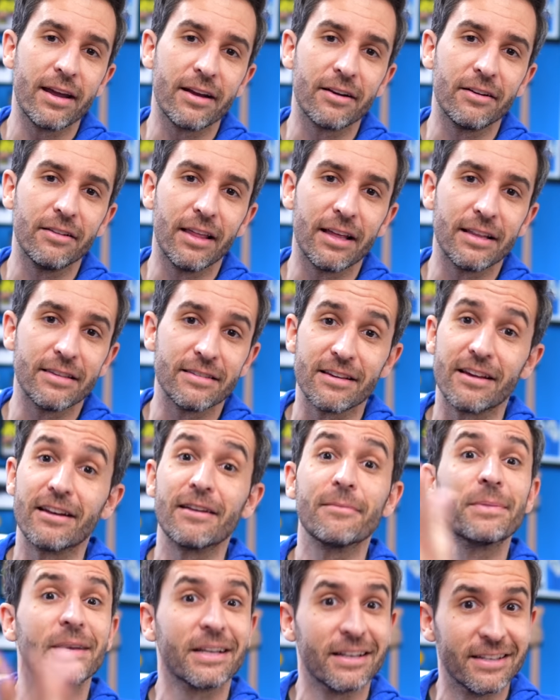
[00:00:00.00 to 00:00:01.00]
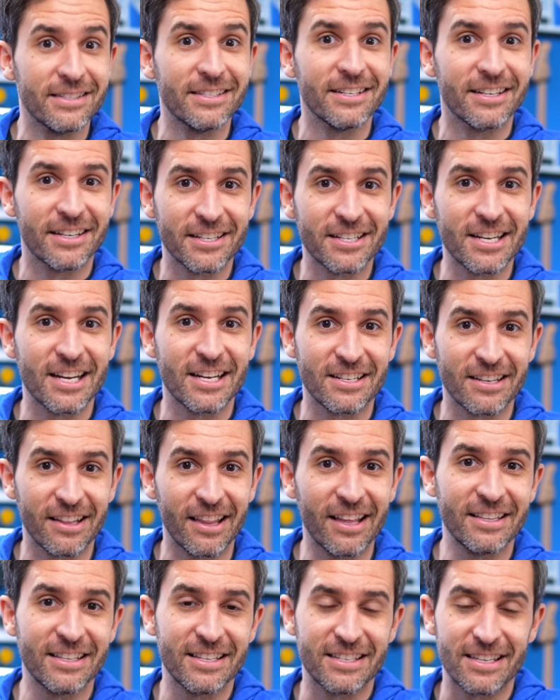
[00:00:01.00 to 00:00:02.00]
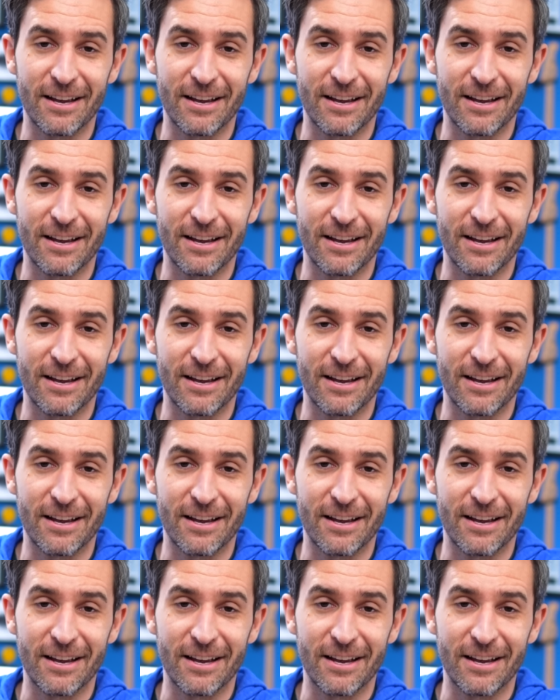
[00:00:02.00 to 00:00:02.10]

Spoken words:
angle lens on it, because you can change the lenses